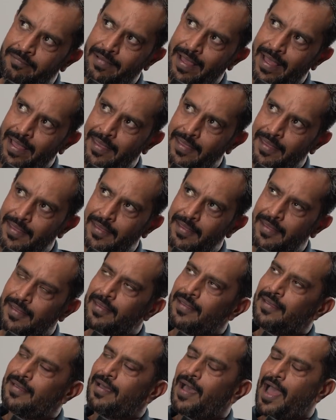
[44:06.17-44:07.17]
I
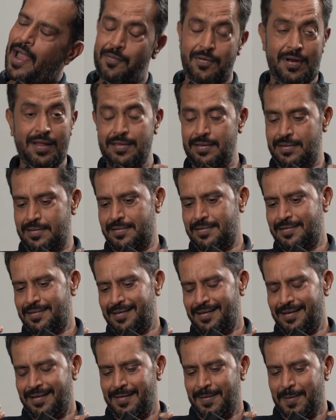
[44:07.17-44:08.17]
would rather
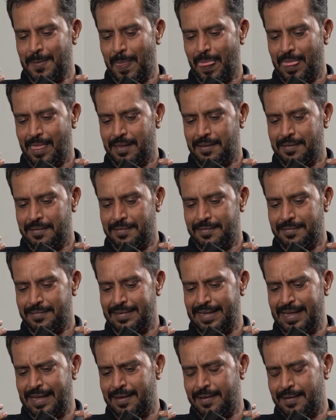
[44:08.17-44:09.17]

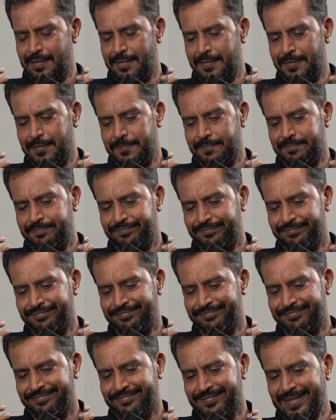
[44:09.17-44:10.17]
take a.
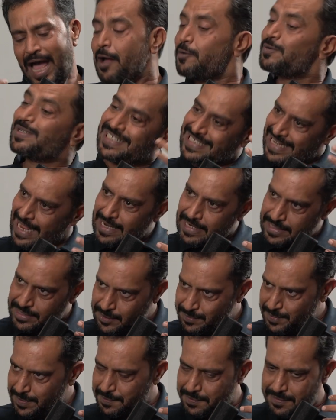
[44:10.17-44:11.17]
I would
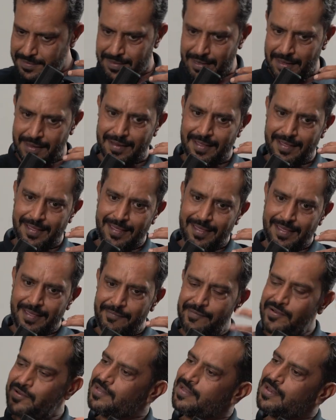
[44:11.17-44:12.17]
challenge people, right?
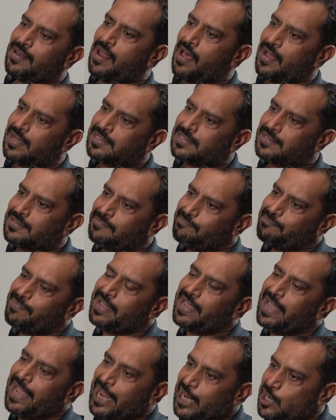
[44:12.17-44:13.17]
You know, the last
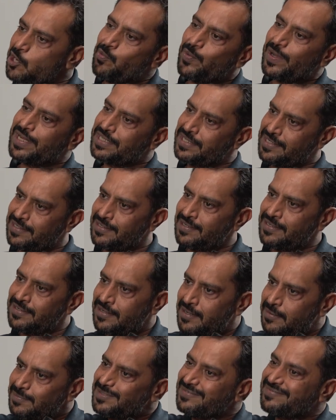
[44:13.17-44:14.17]
big innovation in
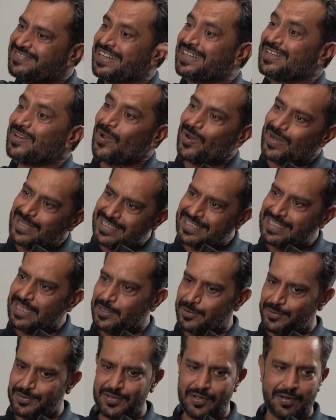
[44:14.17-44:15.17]
terms of technology that
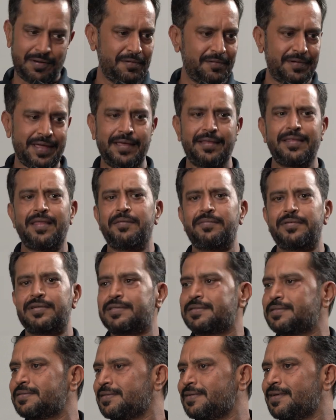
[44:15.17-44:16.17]
you saw. Okay, there
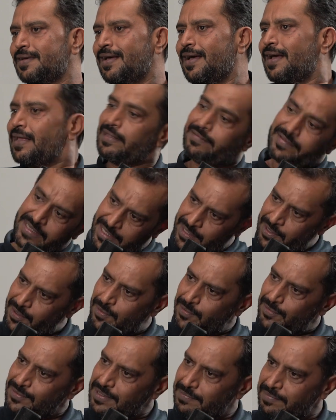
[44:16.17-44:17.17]
was
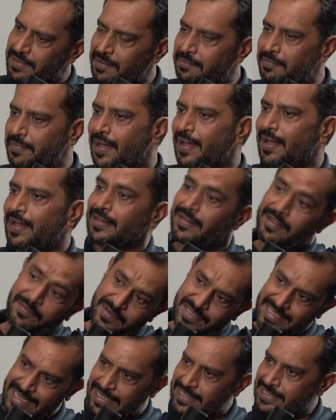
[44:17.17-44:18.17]
Indigo some time back, and there
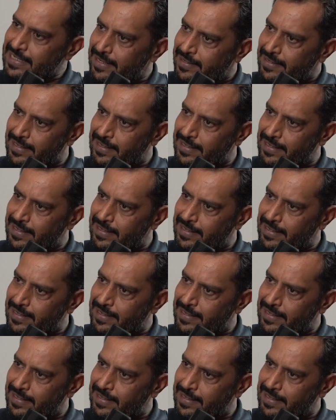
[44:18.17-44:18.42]
was inkjet.